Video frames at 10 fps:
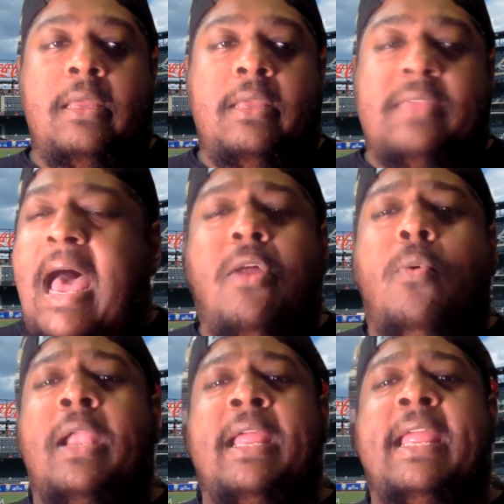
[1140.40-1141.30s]
So I don't
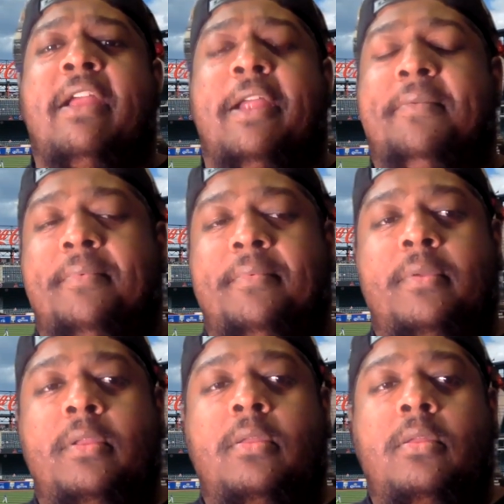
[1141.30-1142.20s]
want to hear it.
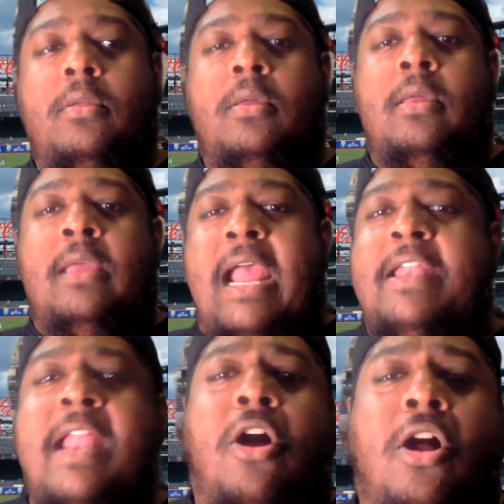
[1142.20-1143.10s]
And
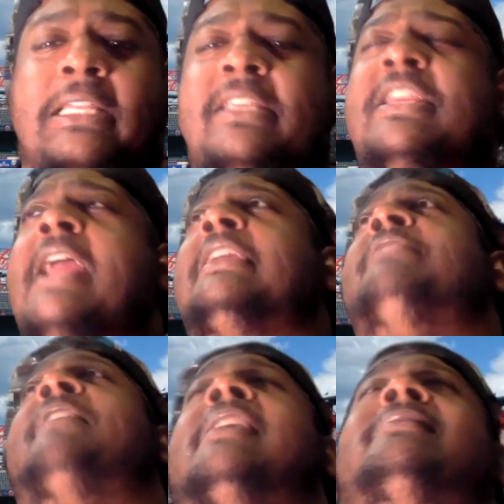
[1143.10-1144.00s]
then all these Yankee fans,